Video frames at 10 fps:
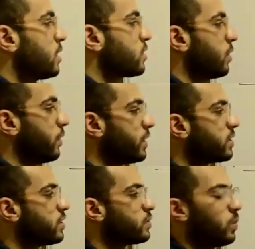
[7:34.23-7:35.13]
So
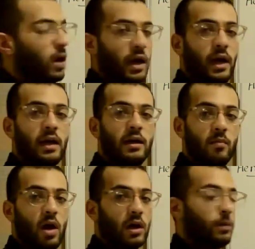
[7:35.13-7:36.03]
this is why
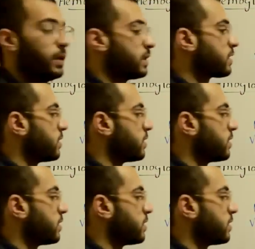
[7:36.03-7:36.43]
hemoglobin is